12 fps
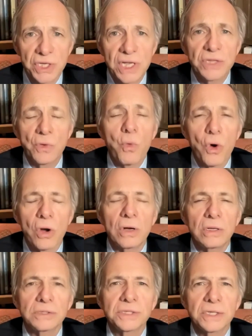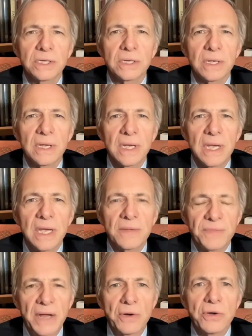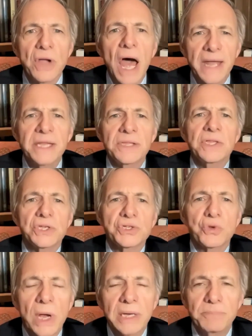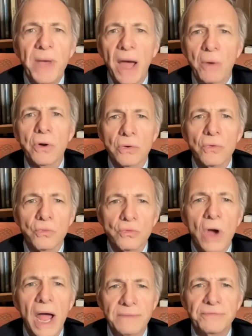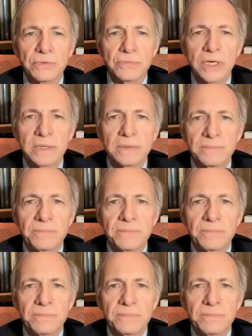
in the world that are not in this great power rivalry.